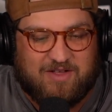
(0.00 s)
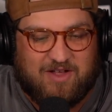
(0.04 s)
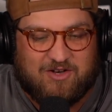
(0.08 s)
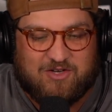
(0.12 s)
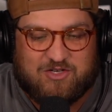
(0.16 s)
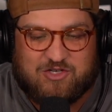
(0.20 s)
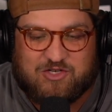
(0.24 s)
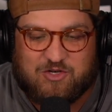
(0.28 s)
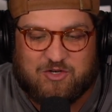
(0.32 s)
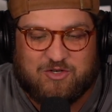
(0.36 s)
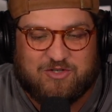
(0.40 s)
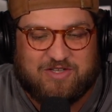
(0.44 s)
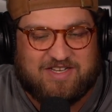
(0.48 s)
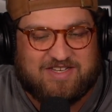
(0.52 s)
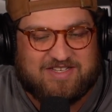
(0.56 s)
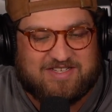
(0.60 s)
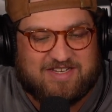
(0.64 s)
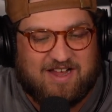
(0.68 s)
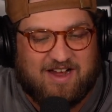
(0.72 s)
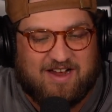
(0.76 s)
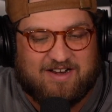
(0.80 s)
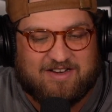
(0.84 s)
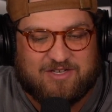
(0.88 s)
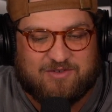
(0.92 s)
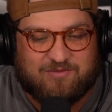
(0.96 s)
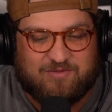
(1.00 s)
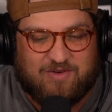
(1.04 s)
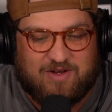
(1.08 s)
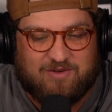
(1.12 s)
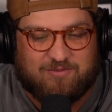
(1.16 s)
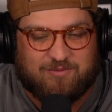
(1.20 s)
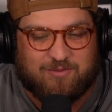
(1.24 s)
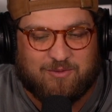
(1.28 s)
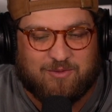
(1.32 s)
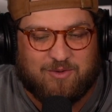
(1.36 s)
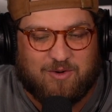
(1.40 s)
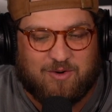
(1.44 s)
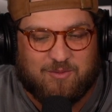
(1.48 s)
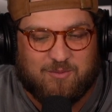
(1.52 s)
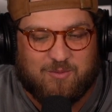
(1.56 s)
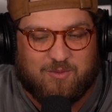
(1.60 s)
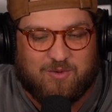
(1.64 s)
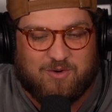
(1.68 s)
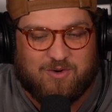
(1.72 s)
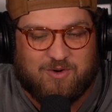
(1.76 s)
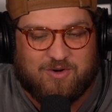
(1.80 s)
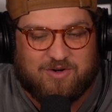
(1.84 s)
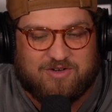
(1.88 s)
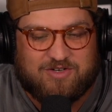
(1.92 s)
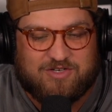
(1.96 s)
as surely as God is faithful, our
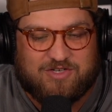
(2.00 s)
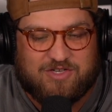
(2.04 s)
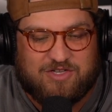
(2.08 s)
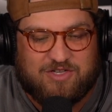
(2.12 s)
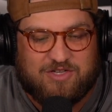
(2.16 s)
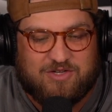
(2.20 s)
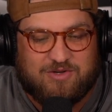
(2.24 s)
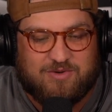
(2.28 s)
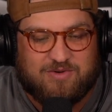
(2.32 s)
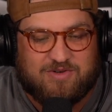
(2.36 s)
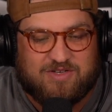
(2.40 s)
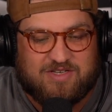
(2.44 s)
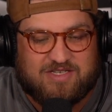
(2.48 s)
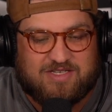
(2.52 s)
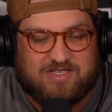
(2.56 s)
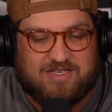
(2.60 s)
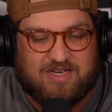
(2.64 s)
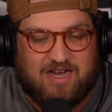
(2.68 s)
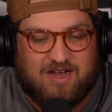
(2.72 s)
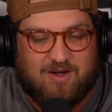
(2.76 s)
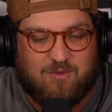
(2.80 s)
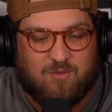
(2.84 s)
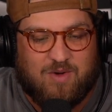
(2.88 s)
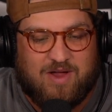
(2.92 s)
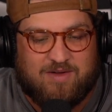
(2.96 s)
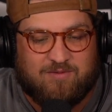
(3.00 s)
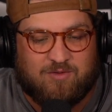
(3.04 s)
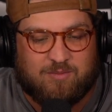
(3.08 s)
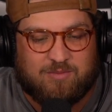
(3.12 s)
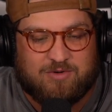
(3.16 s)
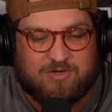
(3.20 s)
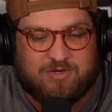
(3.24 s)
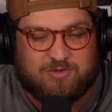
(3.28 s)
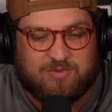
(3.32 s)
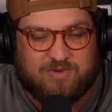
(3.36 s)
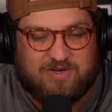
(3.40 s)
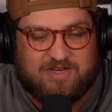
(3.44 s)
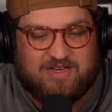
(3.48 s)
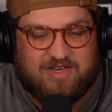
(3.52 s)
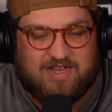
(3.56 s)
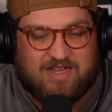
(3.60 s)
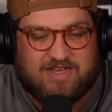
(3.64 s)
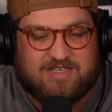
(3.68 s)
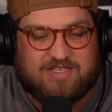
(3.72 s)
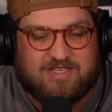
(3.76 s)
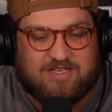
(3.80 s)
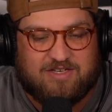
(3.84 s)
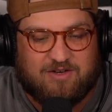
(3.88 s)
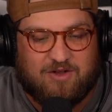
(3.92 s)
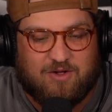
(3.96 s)
word to you does not waver between
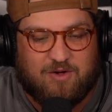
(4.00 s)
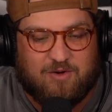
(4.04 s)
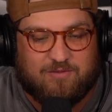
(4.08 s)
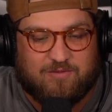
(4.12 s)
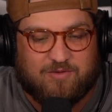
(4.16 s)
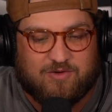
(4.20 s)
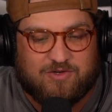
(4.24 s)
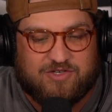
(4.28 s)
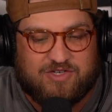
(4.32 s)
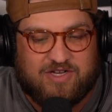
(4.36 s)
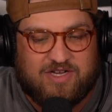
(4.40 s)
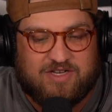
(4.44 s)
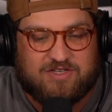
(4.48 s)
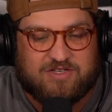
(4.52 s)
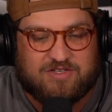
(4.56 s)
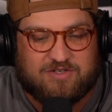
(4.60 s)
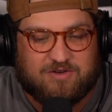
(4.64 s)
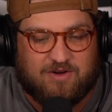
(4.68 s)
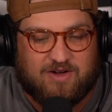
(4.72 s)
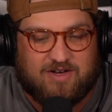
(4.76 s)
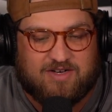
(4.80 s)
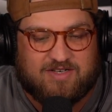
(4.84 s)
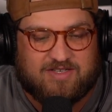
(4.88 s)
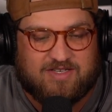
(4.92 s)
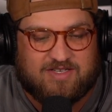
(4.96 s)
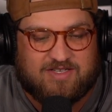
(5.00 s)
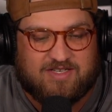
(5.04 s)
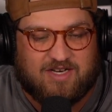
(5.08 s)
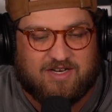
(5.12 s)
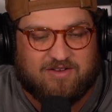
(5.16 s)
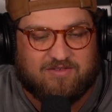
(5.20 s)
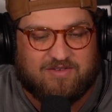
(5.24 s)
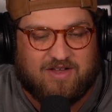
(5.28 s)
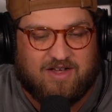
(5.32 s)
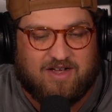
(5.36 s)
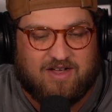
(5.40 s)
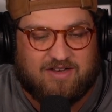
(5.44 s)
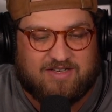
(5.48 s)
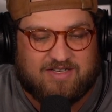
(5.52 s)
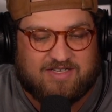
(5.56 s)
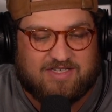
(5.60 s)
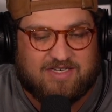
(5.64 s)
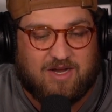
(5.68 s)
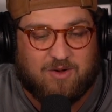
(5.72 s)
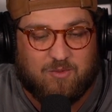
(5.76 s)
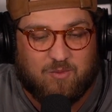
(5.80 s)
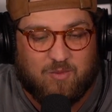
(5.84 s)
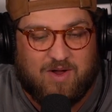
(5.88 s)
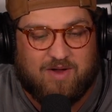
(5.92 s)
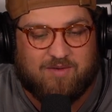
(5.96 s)
yes and no. For Jesus Christ, the Son of God, does
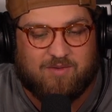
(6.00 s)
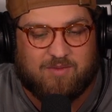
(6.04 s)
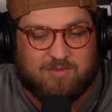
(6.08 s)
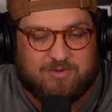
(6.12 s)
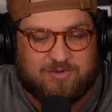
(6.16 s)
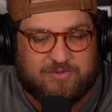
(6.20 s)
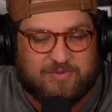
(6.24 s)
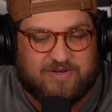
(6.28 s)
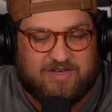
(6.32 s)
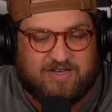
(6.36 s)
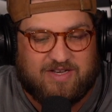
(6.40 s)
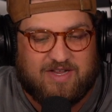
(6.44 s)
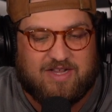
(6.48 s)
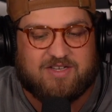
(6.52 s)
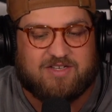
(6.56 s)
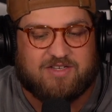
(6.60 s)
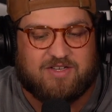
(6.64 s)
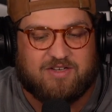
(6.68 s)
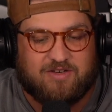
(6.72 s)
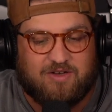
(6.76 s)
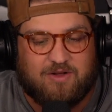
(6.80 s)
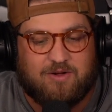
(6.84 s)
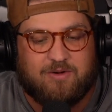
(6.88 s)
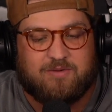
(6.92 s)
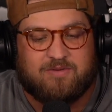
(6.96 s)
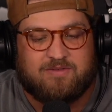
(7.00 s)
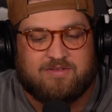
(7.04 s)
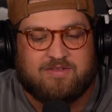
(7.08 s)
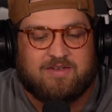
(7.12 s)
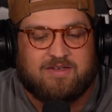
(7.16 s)
not waver between yes and no.